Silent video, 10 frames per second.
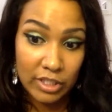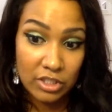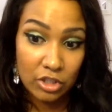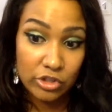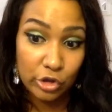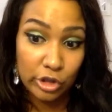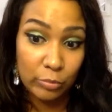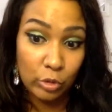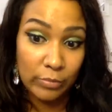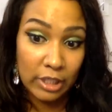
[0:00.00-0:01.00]
And starts
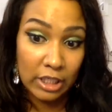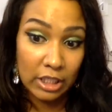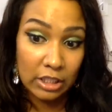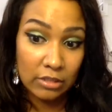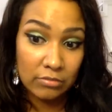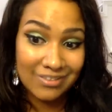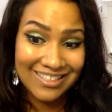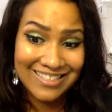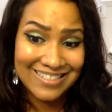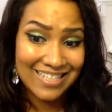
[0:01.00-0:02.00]
earning more money than you.
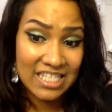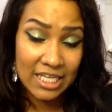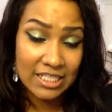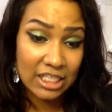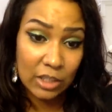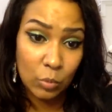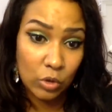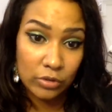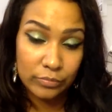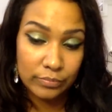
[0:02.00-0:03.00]
Then it's not sexy
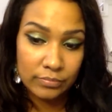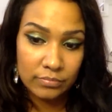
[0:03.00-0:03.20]
anymore.